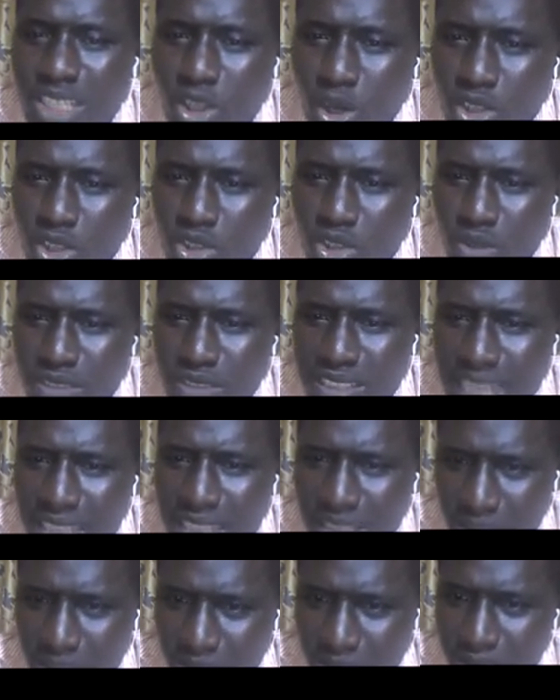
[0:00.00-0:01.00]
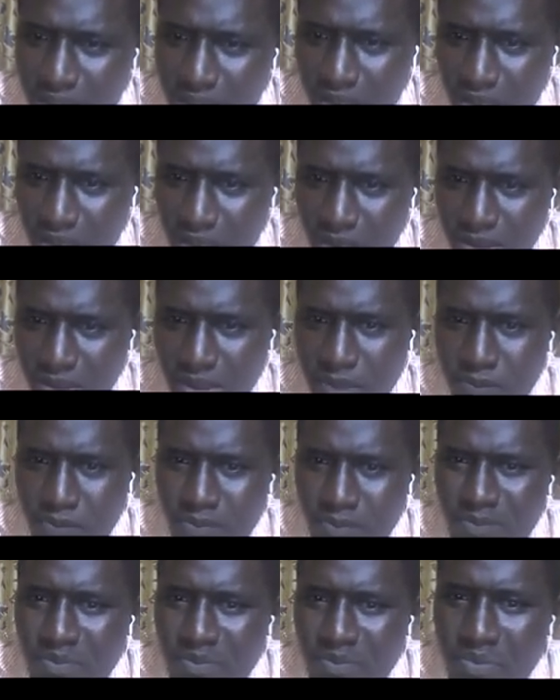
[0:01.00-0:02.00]
are the costs of this asset?
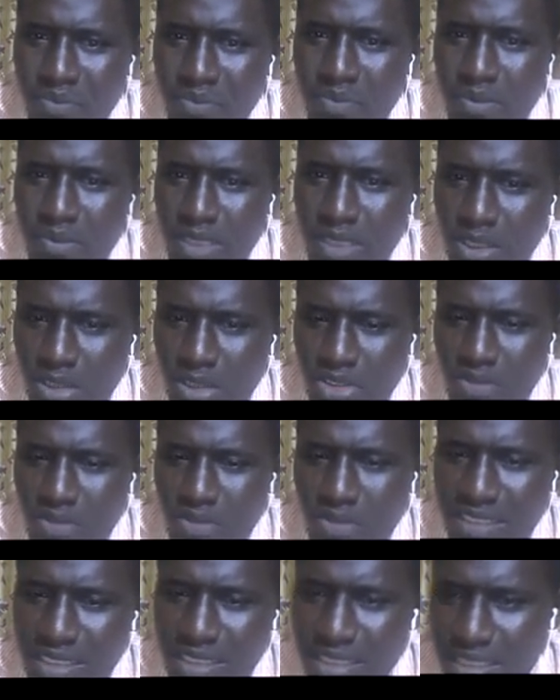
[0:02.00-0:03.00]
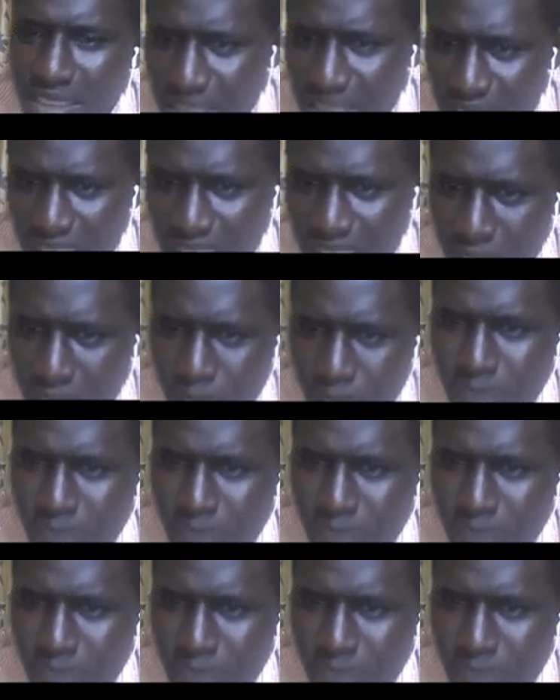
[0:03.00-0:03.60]
The cost of the asset is this.